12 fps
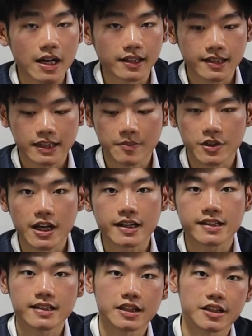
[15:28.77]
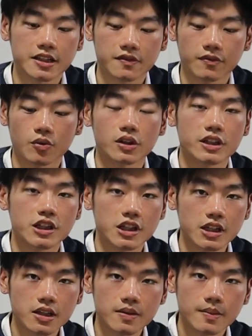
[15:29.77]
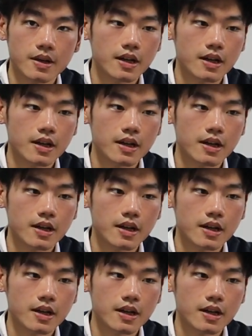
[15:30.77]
other subjects such as virology